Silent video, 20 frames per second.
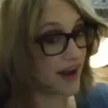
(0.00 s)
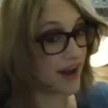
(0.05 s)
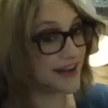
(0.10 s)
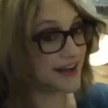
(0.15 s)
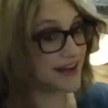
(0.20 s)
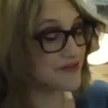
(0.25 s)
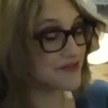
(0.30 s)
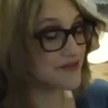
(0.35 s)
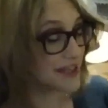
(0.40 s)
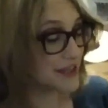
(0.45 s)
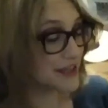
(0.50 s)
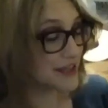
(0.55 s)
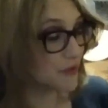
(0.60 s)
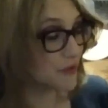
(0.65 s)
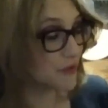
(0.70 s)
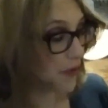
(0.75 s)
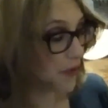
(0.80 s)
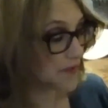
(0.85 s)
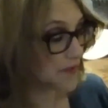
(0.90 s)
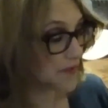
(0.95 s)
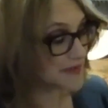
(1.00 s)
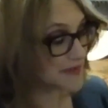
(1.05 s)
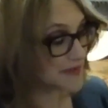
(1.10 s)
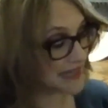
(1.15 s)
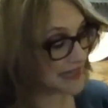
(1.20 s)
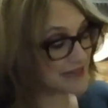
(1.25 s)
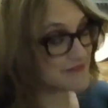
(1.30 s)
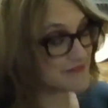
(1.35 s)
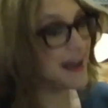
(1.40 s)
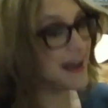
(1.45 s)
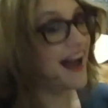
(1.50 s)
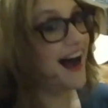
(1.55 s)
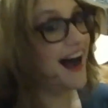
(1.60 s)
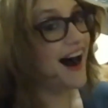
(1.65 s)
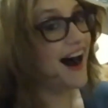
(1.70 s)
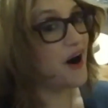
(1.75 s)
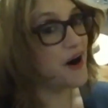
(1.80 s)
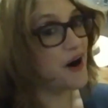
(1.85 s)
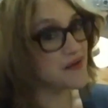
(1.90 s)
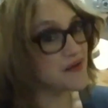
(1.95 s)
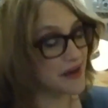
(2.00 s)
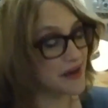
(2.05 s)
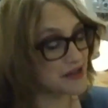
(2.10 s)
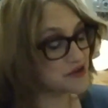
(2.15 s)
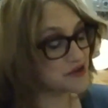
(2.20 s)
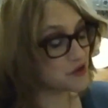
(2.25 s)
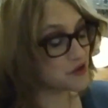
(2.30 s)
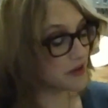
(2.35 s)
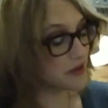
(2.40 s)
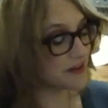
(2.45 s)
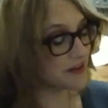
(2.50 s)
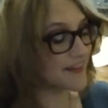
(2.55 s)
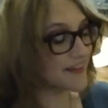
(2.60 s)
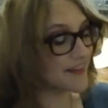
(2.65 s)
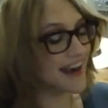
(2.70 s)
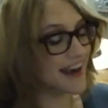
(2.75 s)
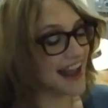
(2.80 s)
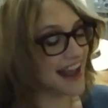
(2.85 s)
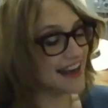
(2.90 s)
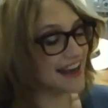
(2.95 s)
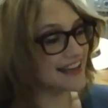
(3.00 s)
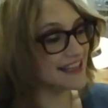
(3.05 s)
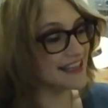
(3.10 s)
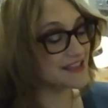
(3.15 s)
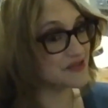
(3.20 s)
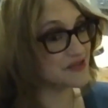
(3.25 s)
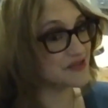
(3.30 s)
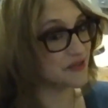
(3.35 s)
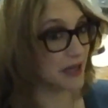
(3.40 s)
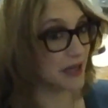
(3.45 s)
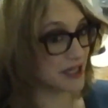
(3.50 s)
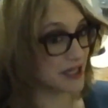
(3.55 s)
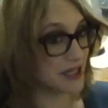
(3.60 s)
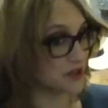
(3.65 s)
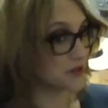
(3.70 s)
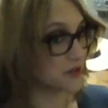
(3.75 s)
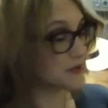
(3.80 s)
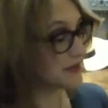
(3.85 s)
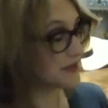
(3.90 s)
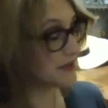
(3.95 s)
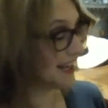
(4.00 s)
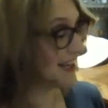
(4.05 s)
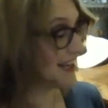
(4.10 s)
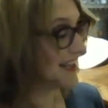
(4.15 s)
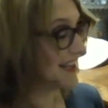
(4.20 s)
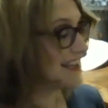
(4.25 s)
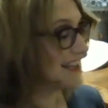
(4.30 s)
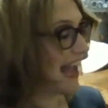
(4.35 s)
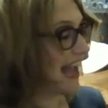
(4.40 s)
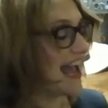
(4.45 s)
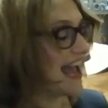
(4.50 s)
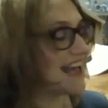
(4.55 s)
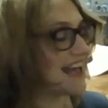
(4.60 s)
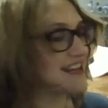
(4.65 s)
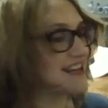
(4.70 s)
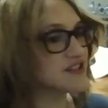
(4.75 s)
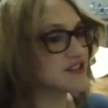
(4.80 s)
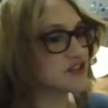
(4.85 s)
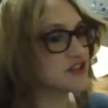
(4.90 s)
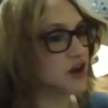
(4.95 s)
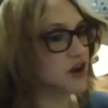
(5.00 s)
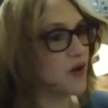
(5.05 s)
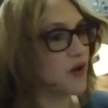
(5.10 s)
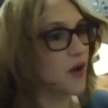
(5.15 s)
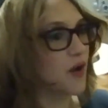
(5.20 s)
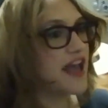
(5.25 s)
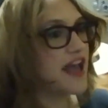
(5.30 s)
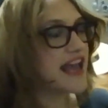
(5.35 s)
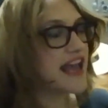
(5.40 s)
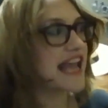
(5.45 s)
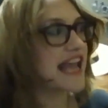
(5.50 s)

Infinity War meme on my Twitter, and it's Frasier related, and so